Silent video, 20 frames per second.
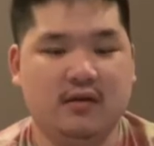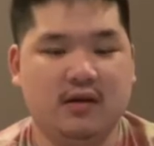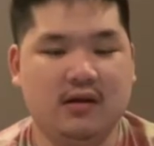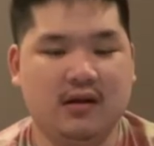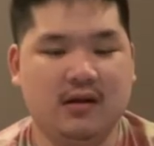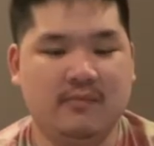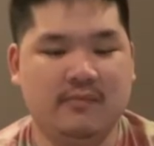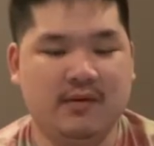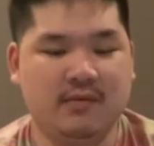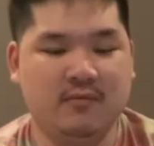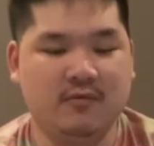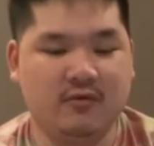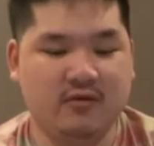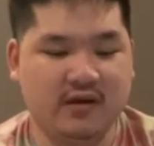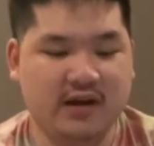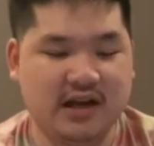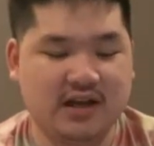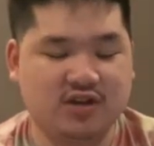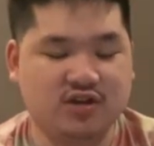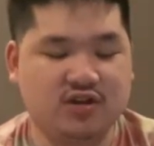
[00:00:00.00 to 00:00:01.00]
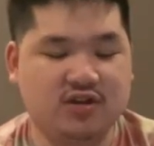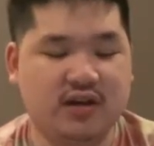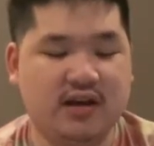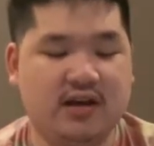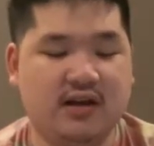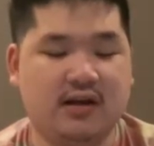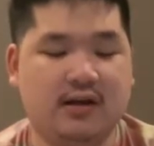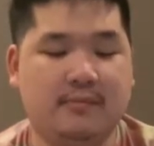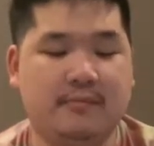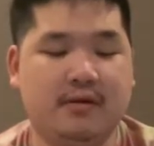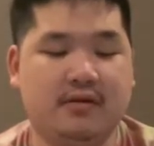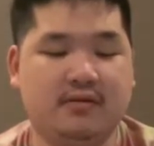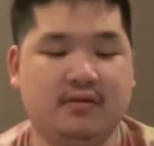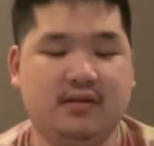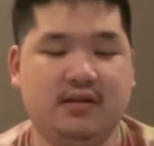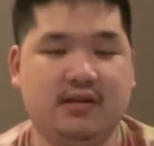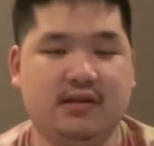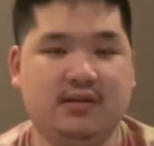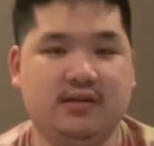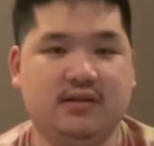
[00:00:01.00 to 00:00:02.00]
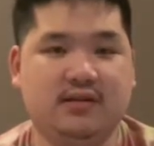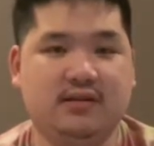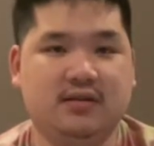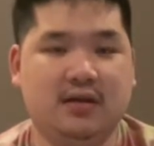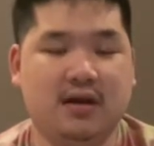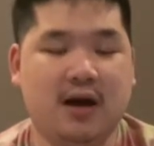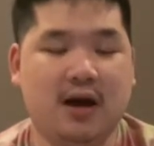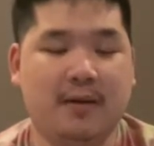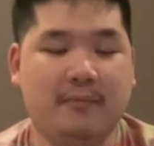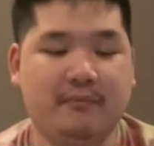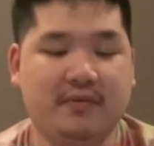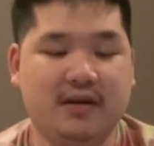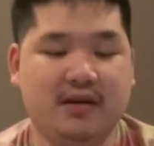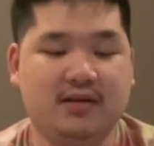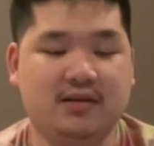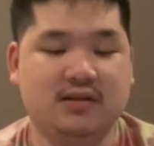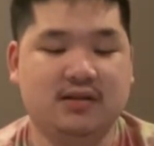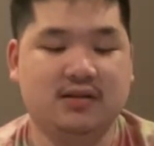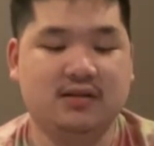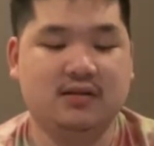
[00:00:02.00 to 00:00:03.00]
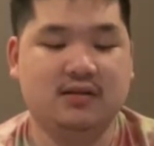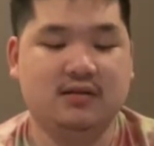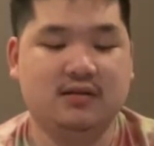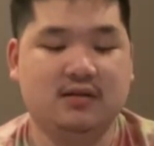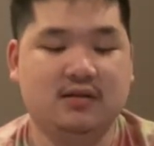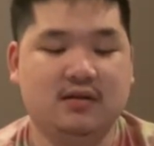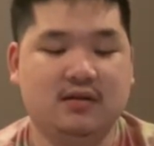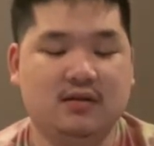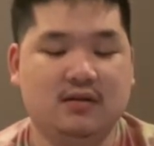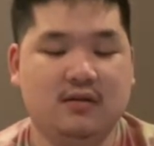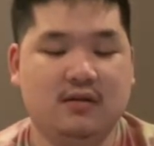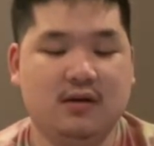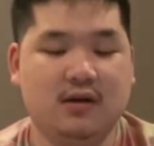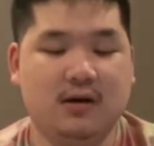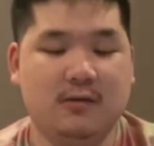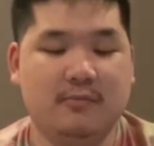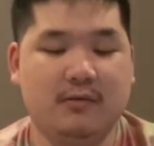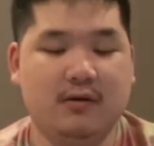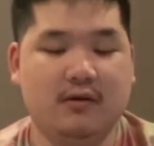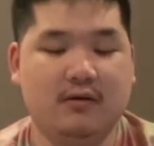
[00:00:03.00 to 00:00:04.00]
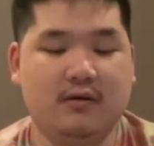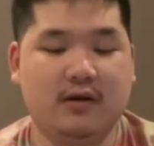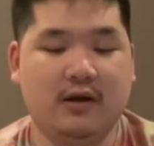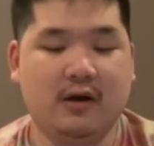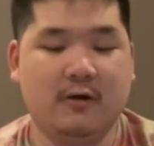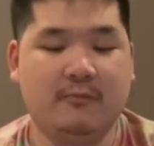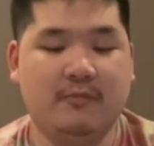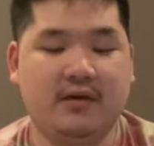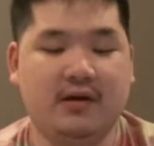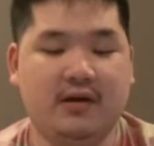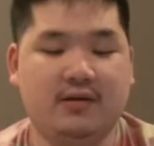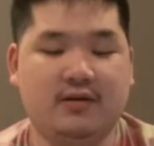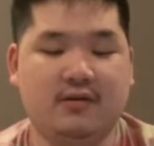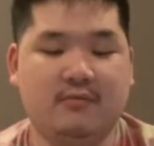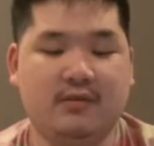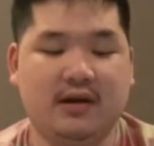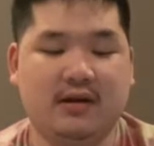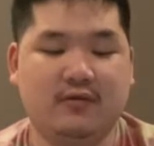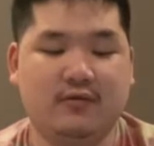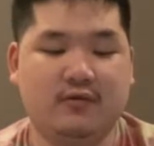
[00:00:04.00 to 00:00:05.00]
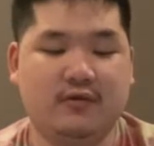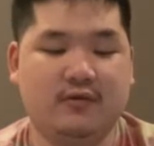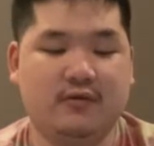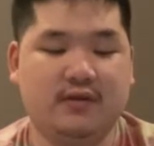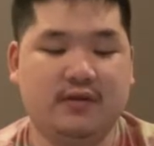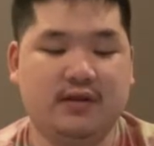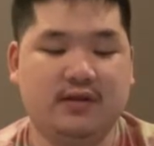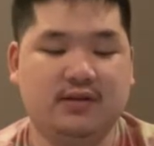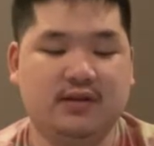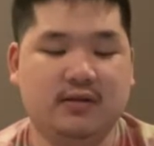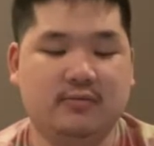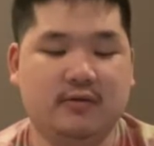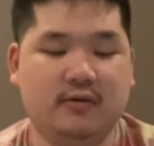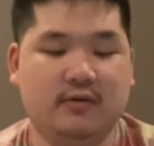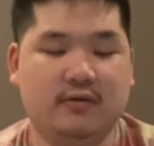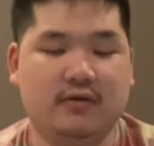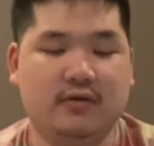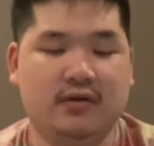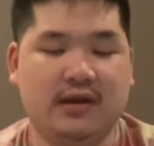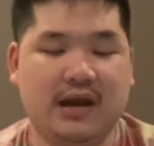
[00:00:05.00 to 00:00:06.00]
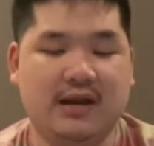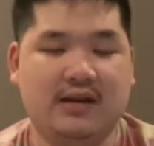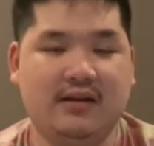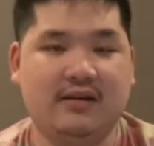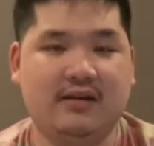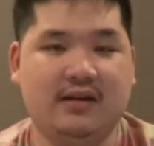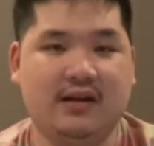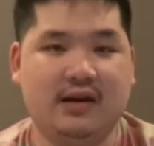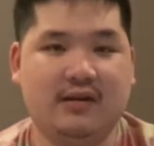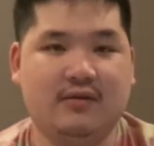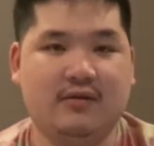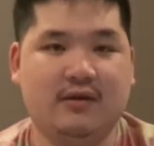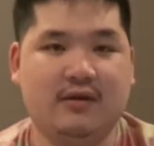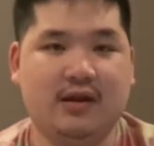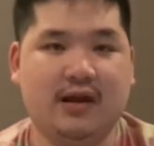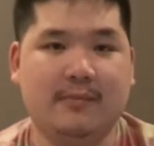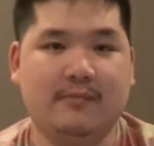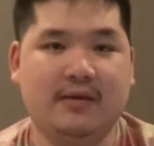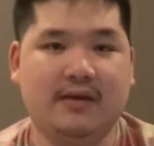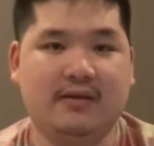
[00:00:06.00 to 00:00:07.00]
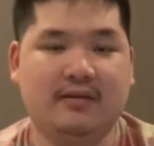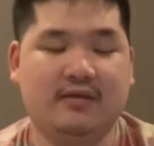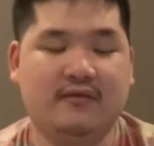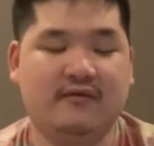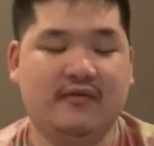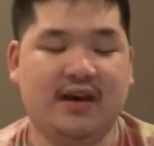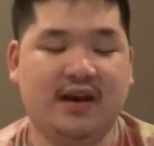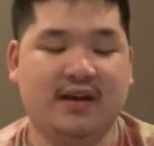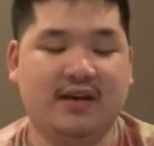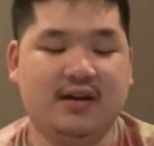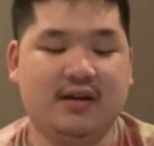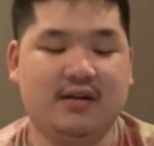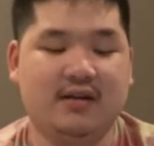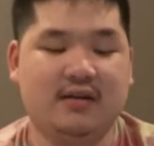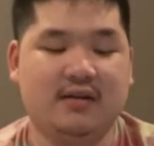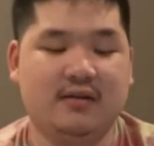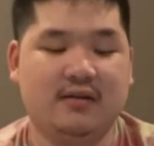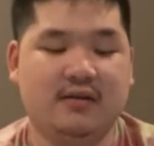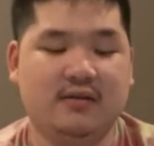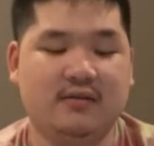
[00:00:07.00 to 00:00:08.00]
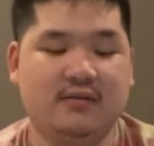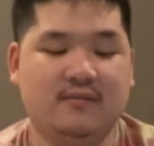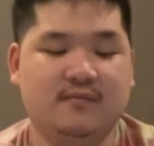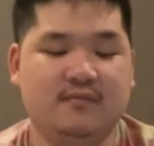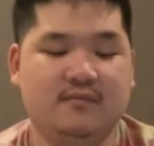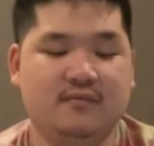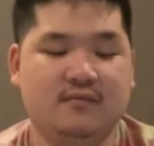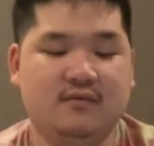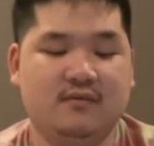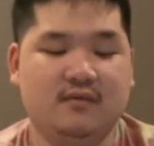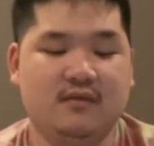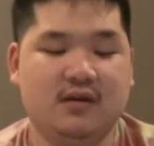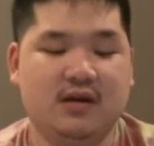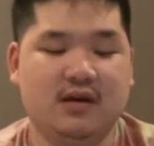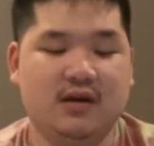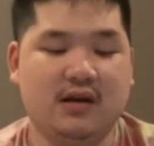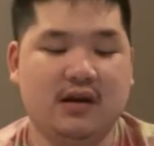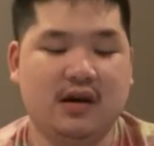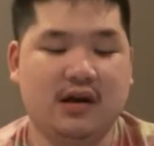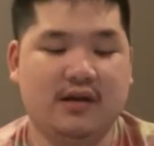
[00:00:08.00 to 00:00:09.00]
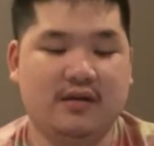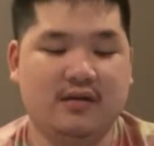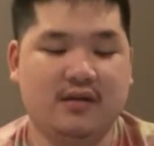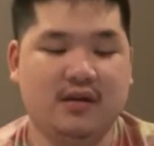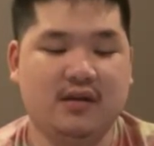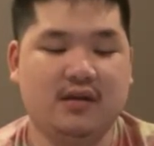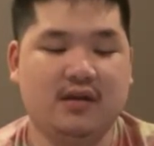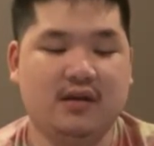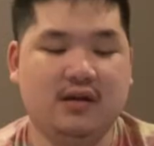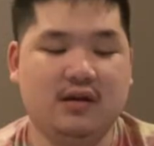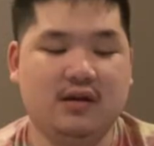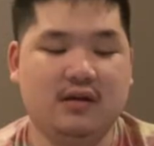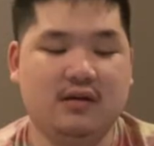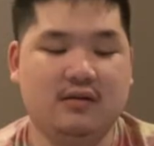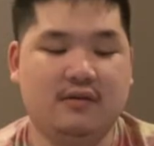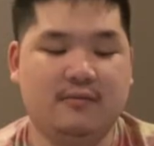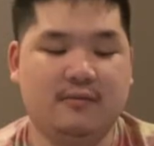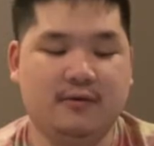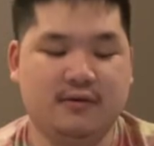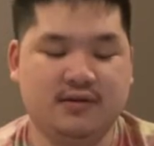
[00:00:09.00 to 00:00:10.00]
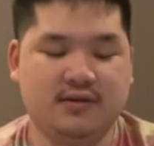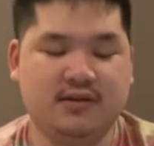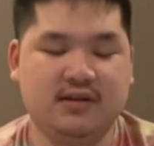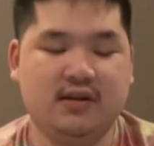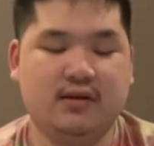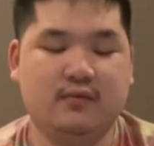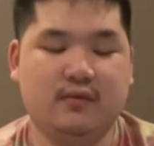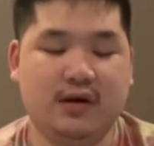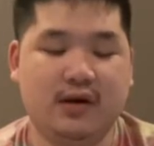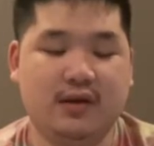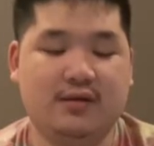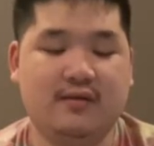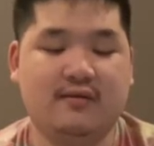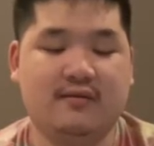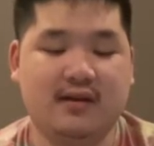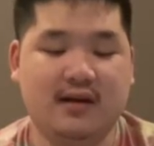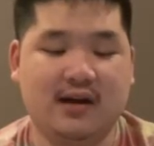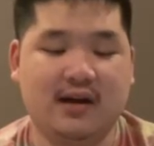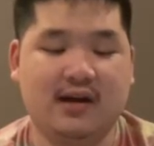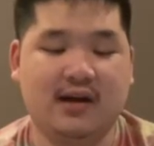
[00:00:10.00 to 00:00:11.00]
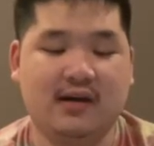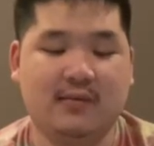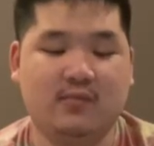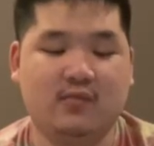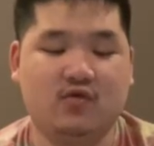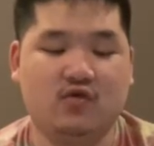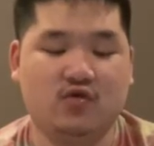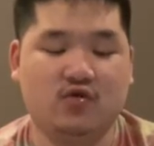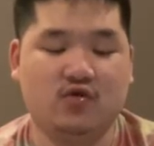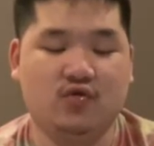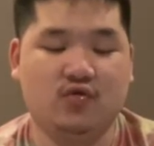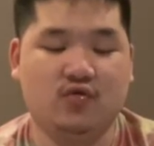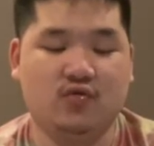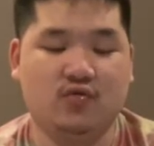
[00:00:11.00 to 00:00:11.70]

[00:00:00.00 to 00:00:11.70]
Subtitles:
and be more educated about these topics, about helping other minorities, about standing together and not being divided. I think it is personally a waste of time to